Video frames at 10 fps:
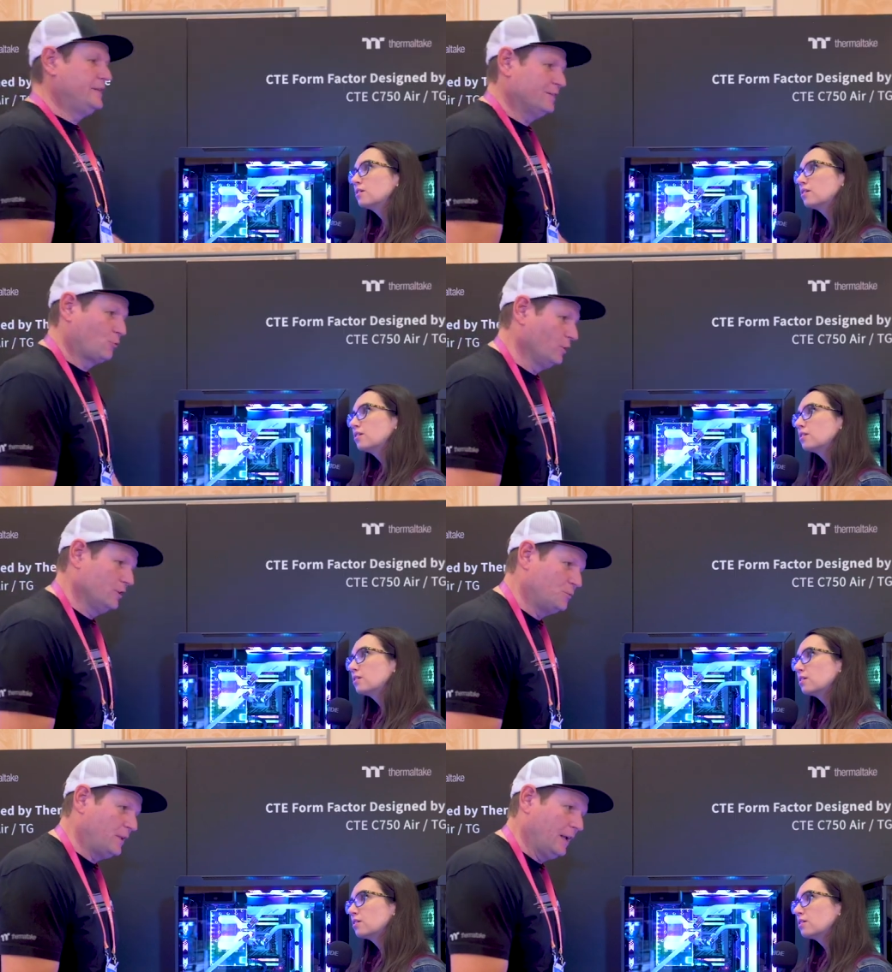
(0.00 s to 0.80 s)
Speaker 1: Desk real
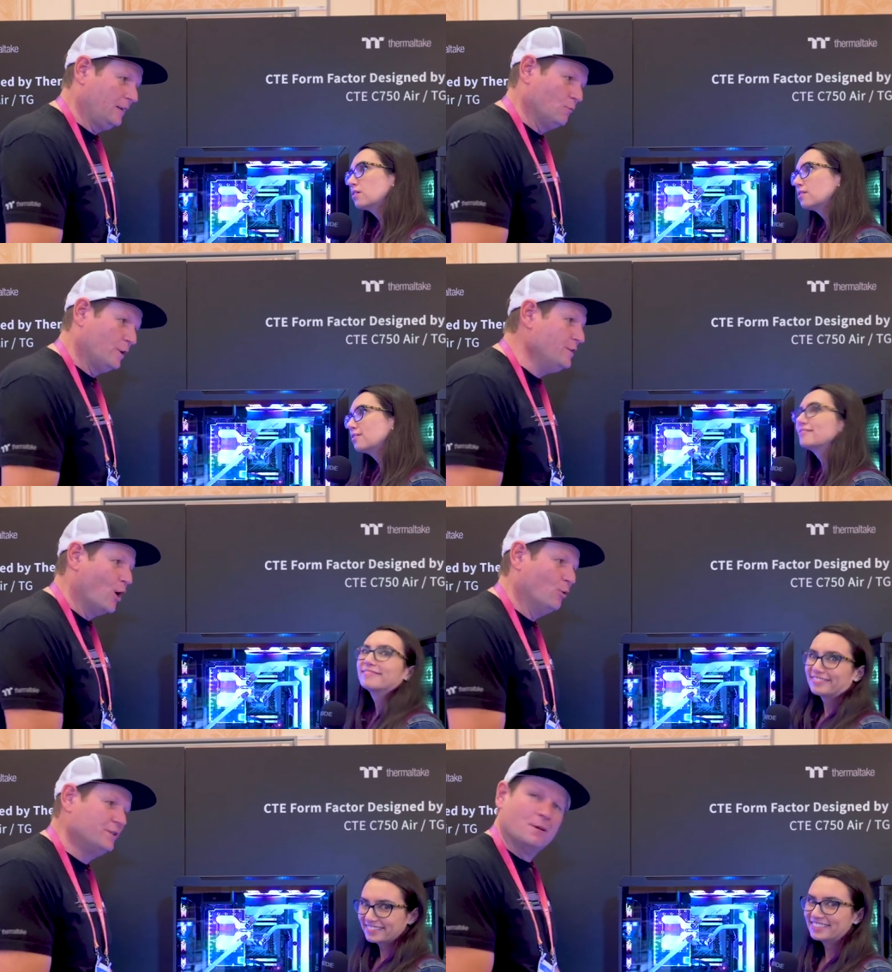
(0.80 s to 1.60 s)
estate we
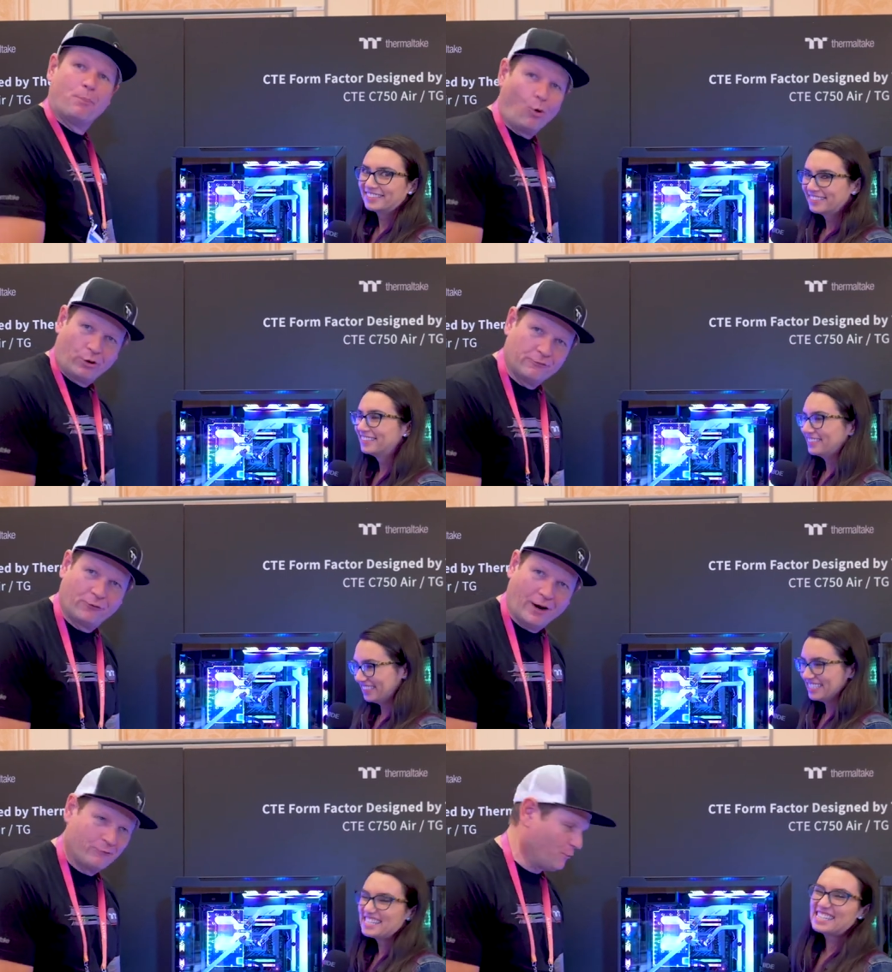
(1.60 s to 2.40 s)
know is important
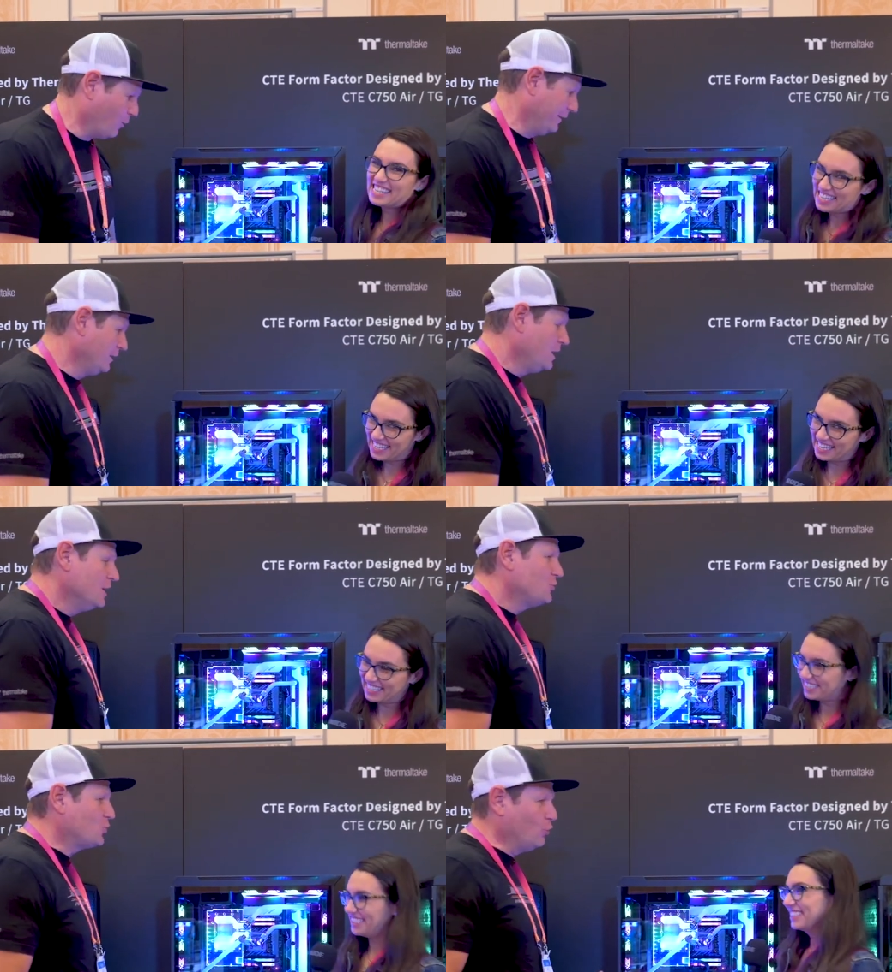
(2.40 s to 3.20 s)
for everyone.
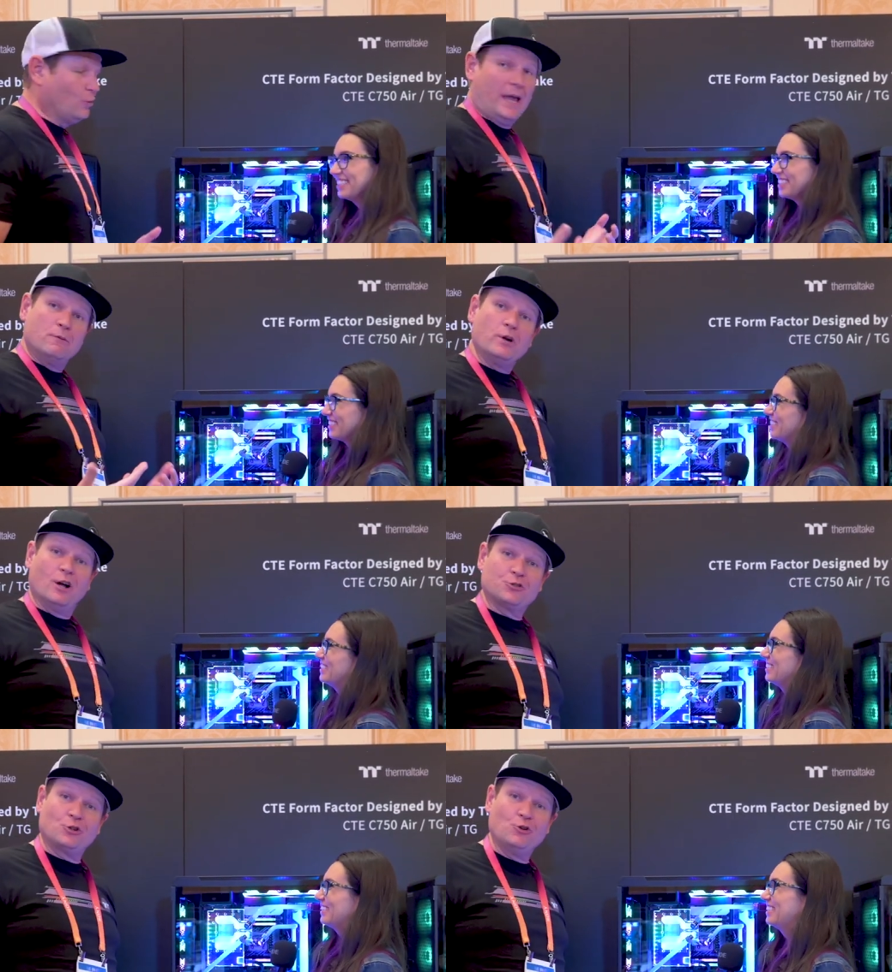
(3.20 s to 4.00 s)
Yes. So, and we
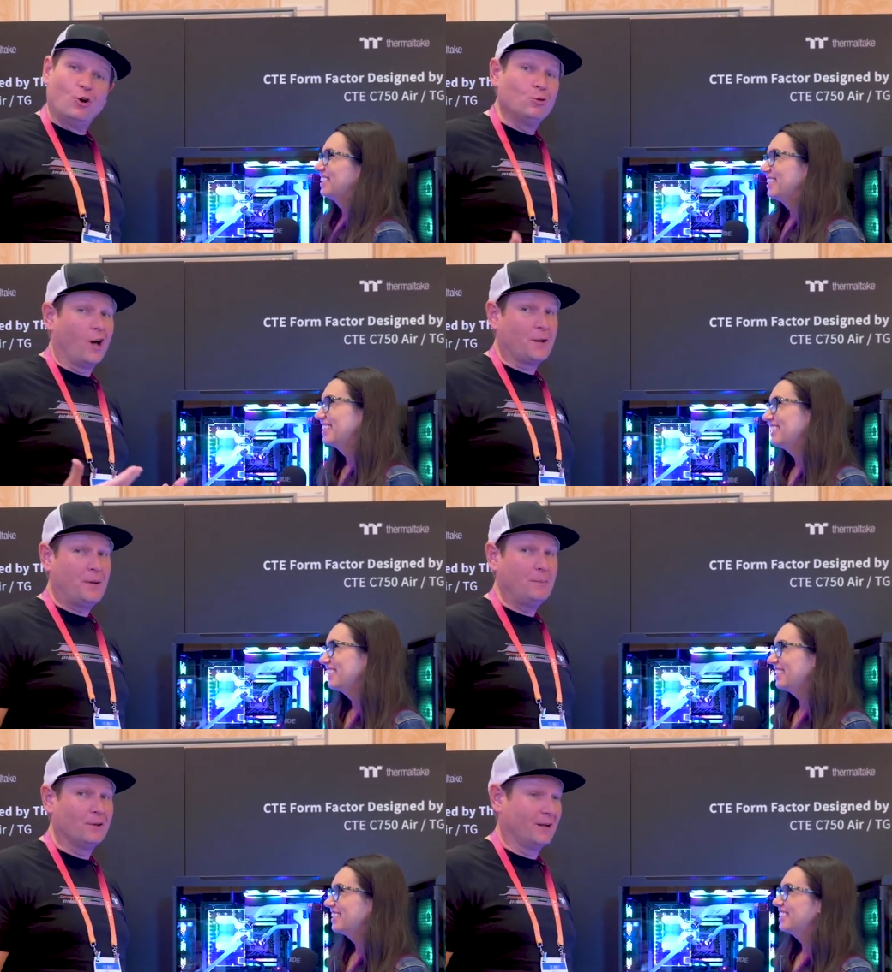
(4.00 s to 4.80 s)
also know a lot of
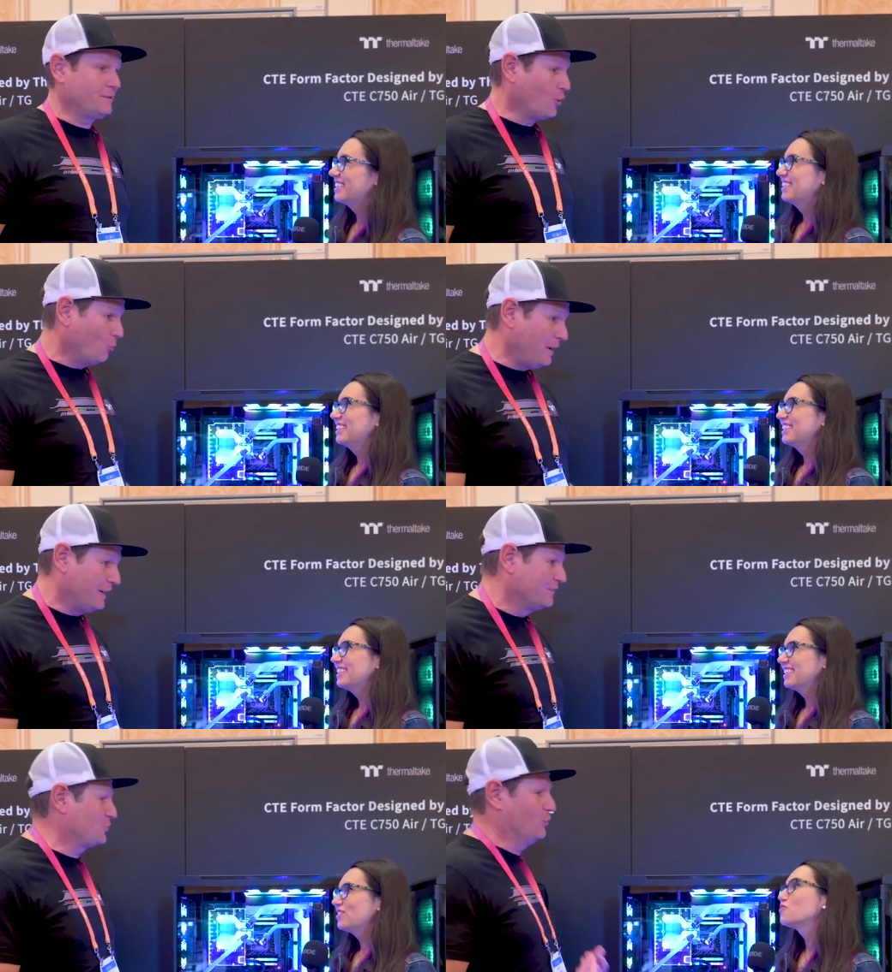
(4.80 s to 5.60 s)
people like to go big.
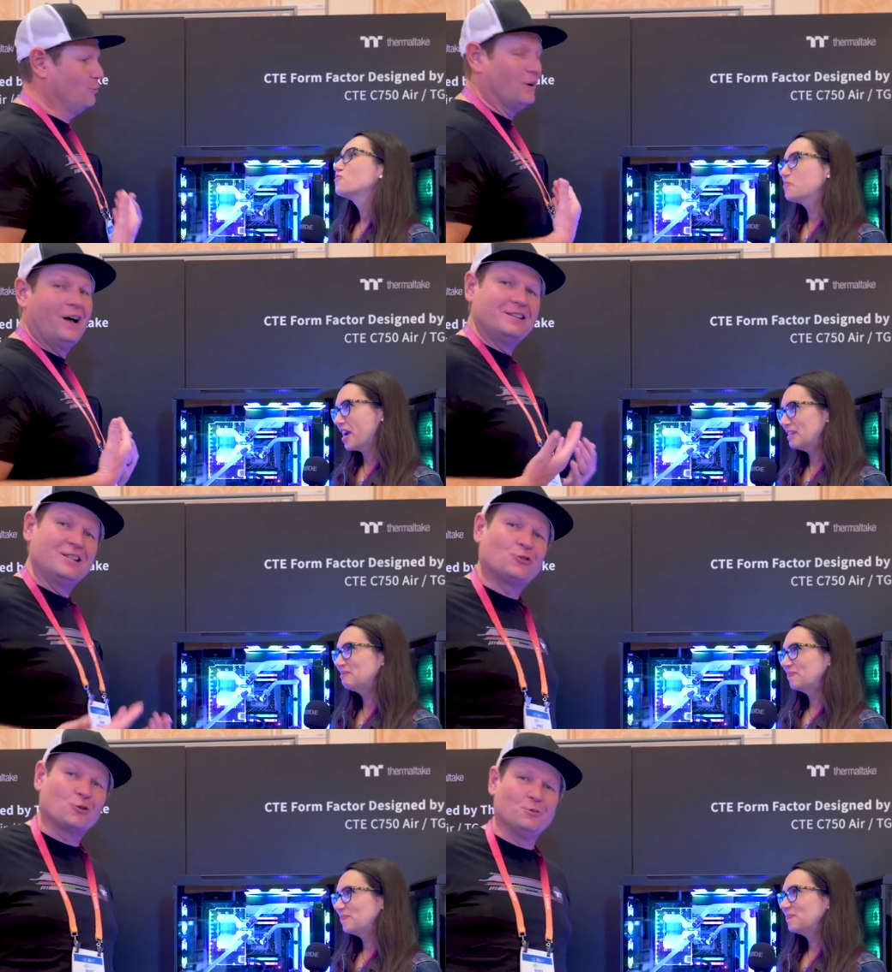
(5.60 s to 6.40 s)
So us
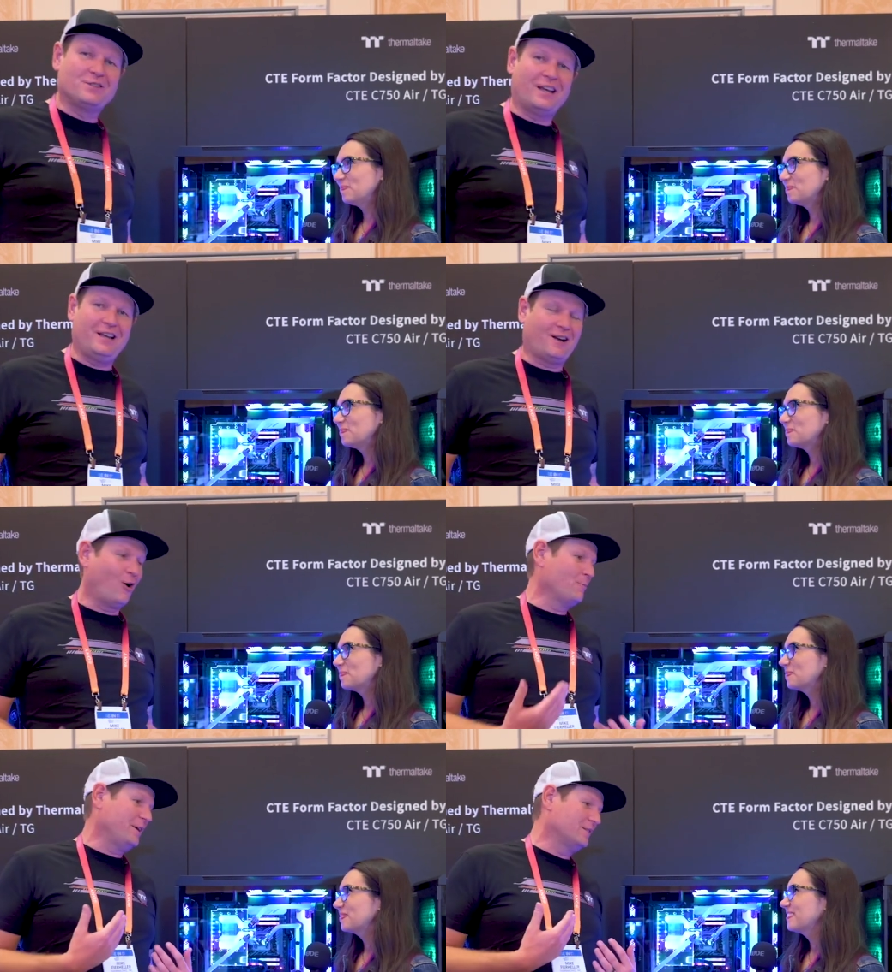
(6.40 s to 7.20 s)
at Therm Thermaltake, our
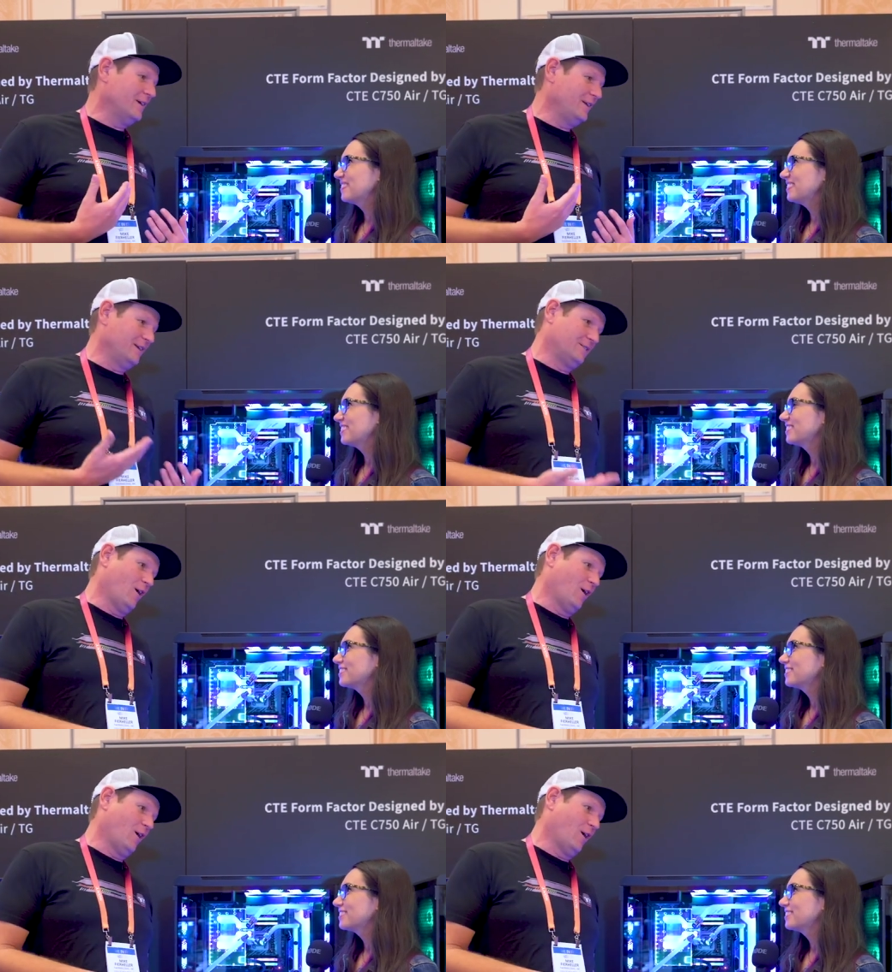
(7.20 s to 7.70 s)
big thing is